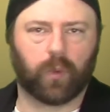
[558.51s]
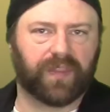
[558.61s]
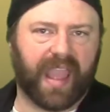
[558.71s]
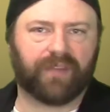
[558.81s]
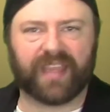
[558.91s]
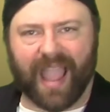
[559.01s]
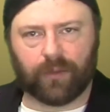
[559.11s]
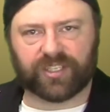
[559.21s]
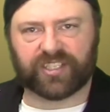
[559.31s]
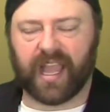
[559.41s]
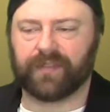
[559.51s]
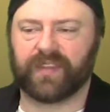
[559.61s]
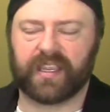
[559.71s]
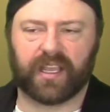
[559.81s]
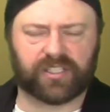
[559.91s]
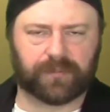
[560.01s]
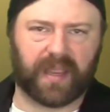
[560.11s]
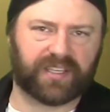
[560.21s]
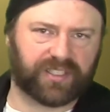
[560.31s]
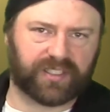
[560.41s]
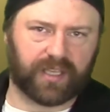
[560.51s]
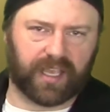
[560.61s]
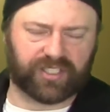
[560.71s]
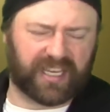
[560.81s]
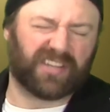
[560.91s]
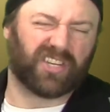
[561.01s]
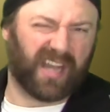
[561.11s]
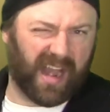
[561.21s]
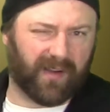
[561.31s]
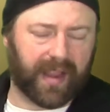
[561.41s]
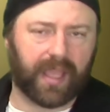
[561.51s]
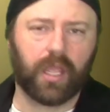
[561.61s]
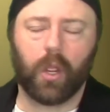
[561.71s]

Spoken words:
where they have the outside the space station area,